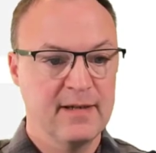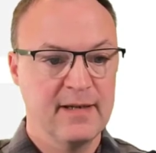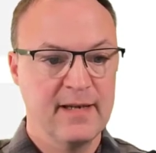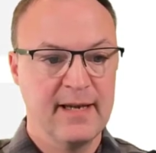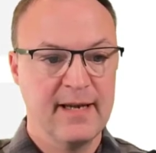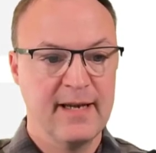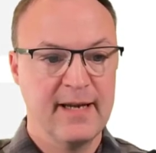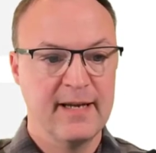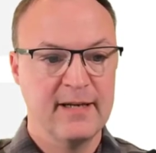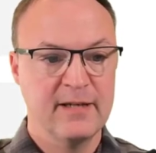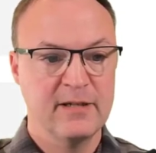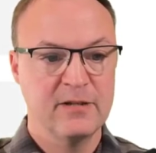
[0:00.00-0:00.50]

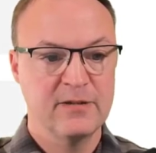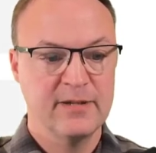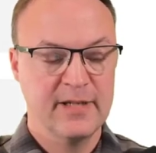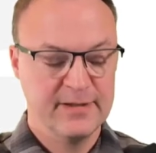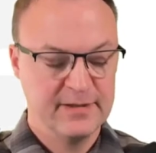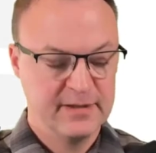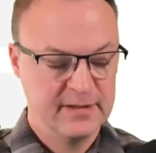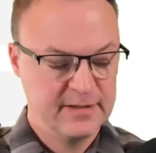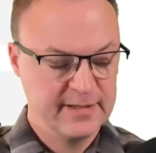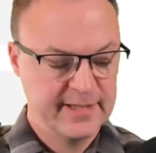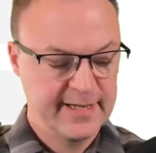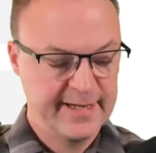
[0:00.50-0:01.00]
And I'll
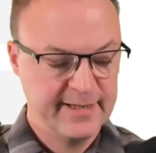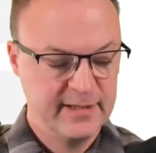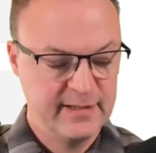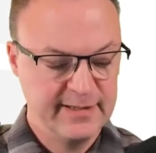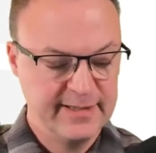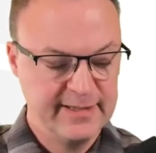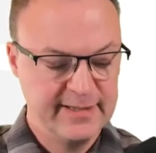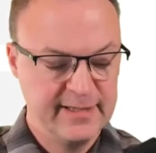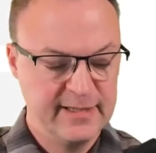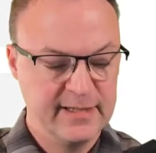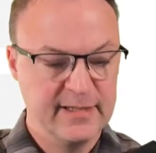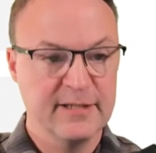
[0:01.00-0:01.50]
get the title
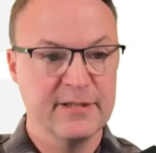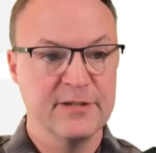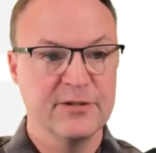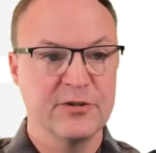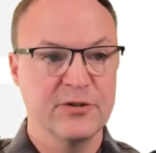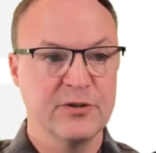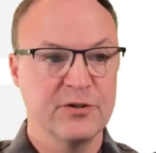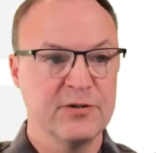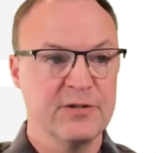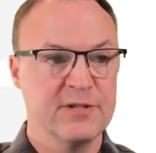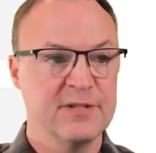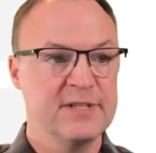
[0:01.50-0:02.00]
in it,
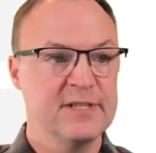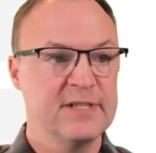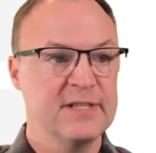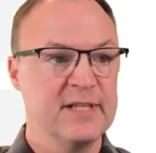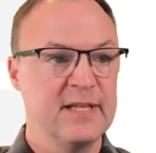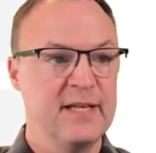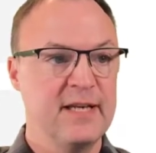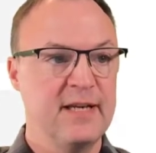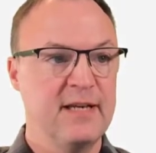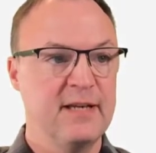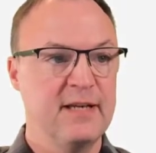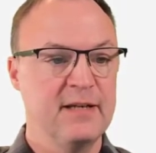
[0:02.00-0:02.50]
Control
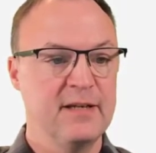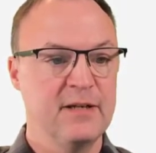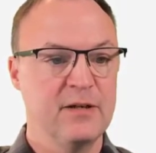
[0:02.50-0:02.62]
C,